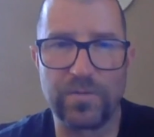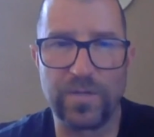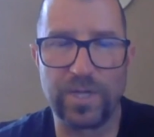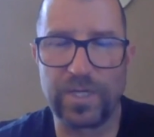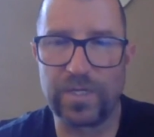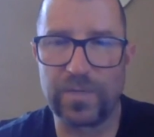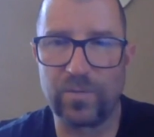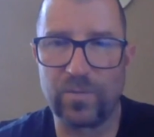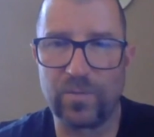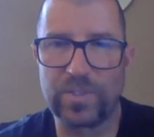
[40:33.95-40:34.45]
Like,
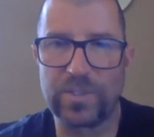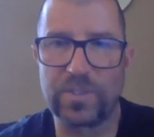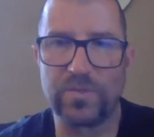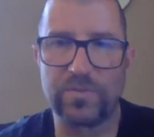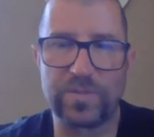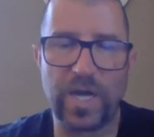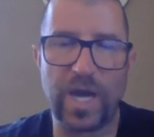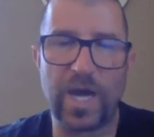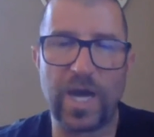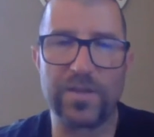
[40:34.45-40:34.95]
once
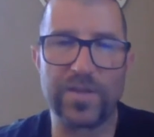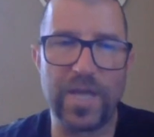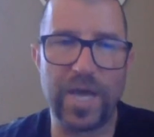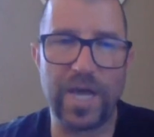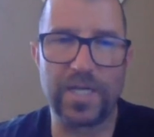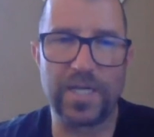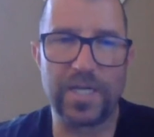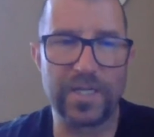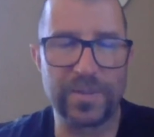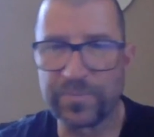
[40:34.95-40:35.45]
you've dialed
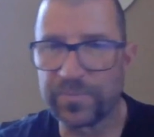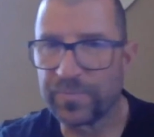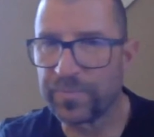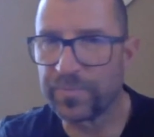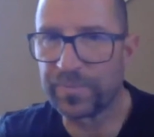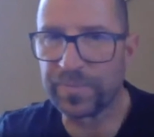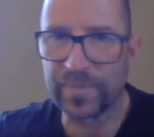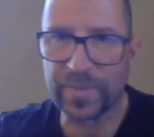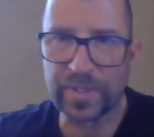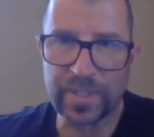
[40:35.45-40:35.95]
that in,
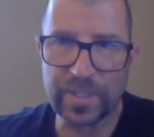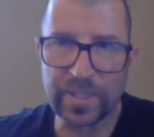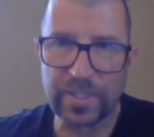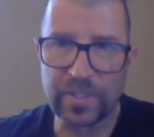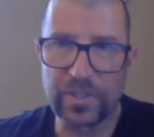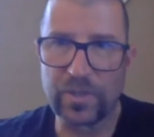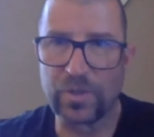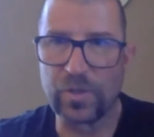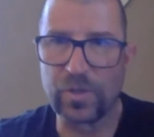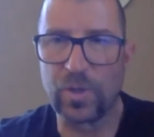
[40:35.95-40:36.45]

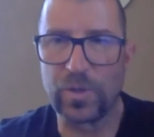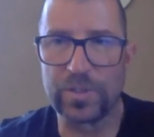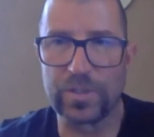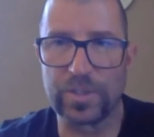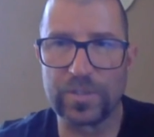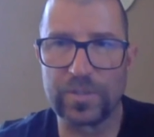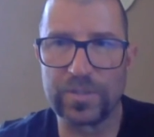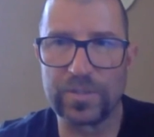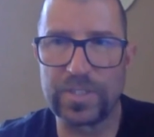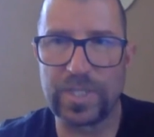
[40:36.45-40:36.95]
you're
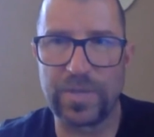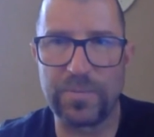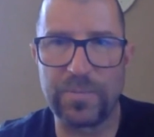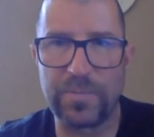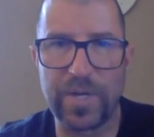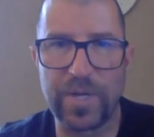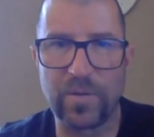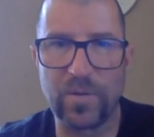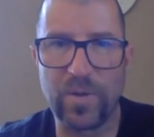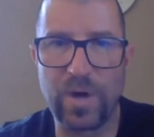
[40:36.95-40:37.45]
golden. Same
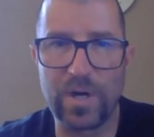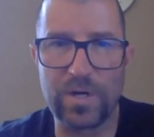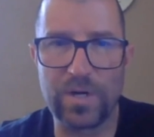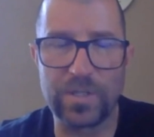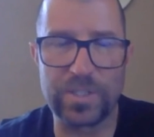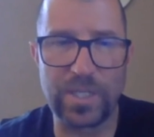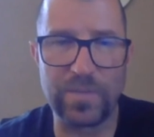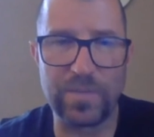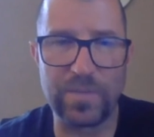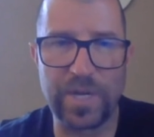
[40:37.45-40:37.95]
amount of water,
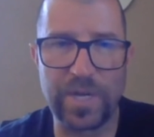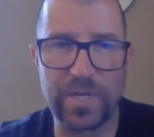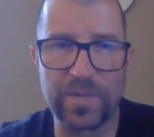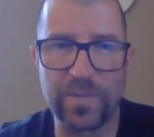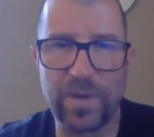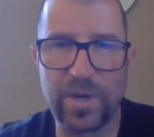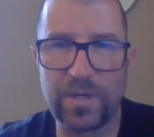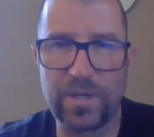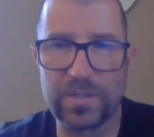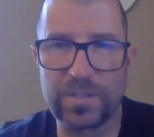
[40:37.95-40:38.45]
same amount of
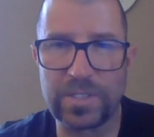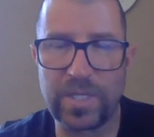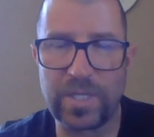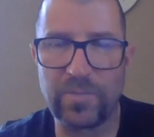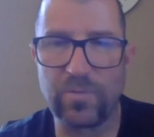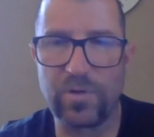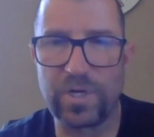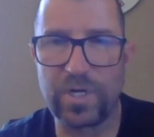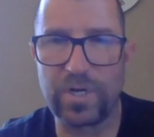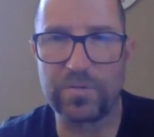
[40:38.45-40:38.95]
malt, same
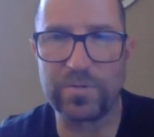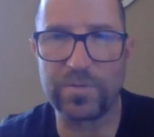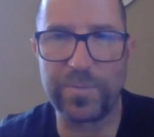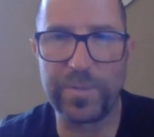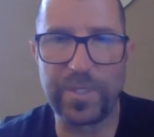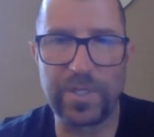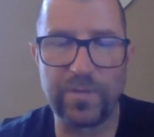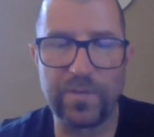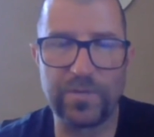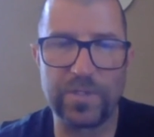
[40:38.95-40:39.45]
runoff
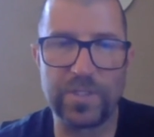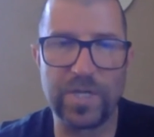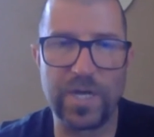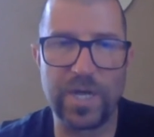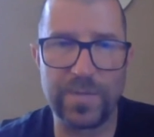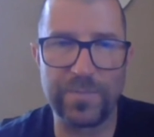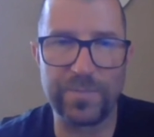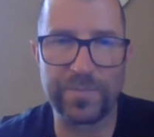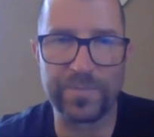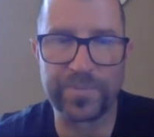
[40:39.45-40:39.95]
speed every
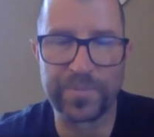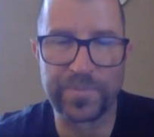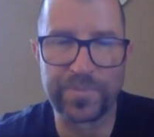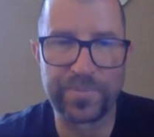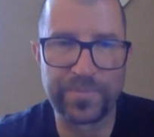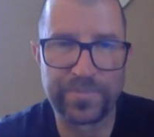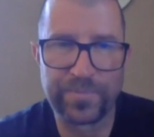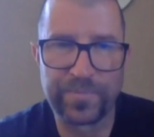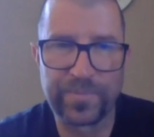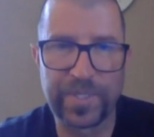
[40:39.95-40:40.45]
time,
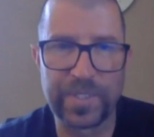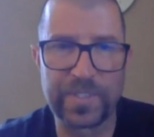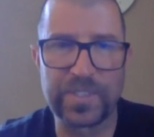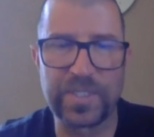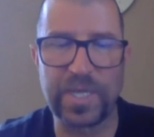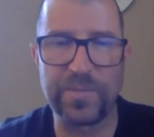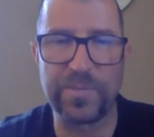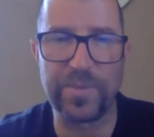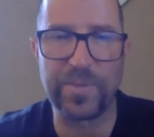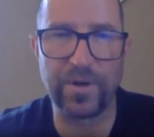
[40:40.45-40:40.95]

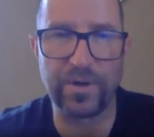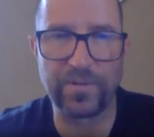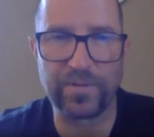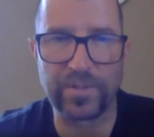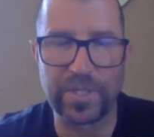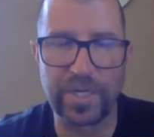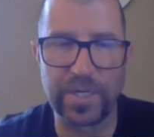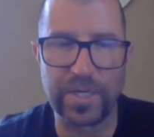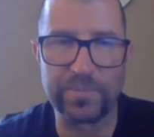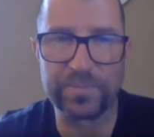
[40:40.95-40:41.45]
same beer every
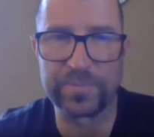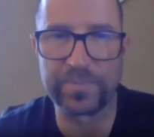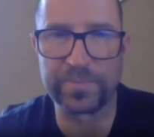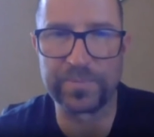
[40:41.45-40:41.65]
time.